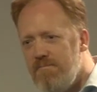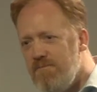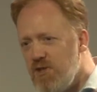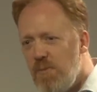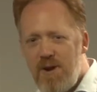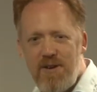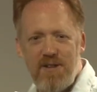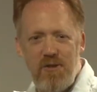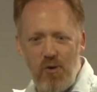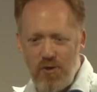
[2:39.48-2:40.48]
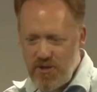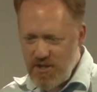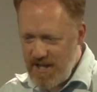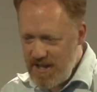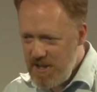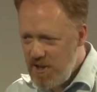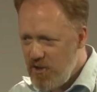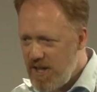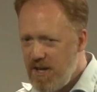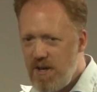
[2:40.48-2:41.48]
somewhere in the North Sea
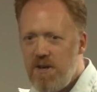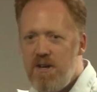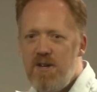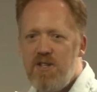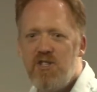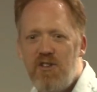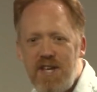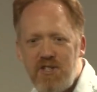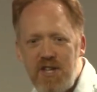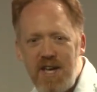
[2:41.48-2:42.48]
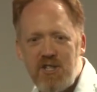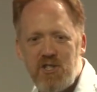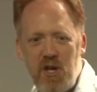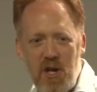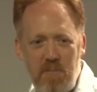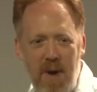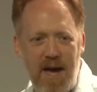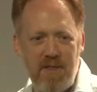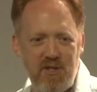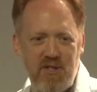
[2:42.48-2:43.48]
looking at statistics and
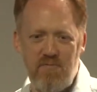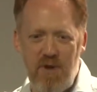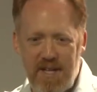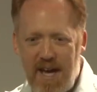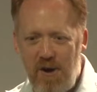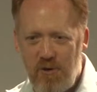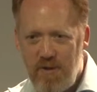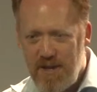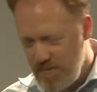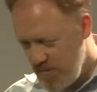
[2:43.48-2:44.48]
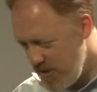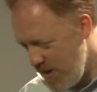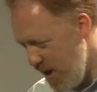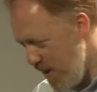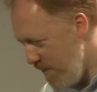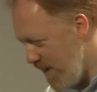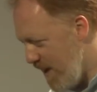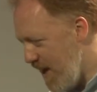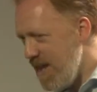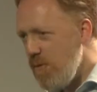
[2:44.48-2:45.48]
maths and running algorithms.
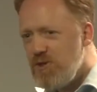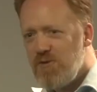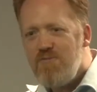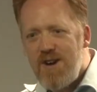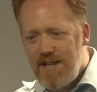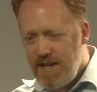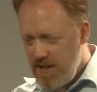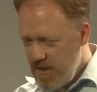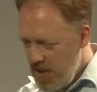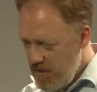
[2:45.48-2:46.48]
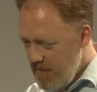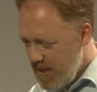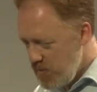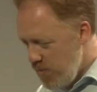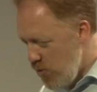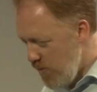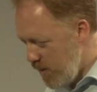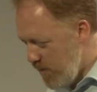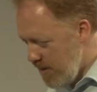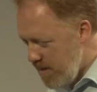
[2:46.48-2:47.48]
And that wasn't really the kind of
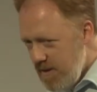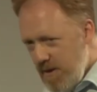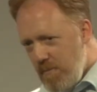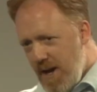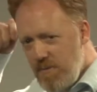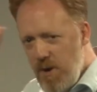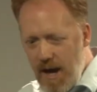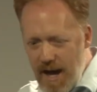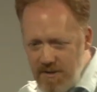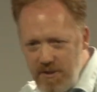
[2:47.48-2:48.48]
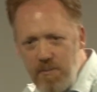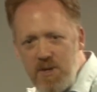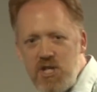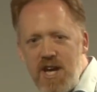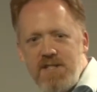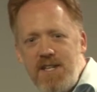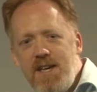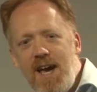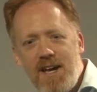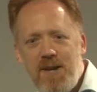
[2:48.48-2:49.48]
exploring with a Panama hat and a
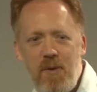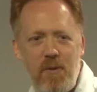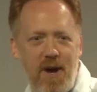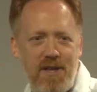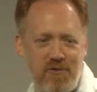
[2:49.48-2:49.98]
machete hacking my way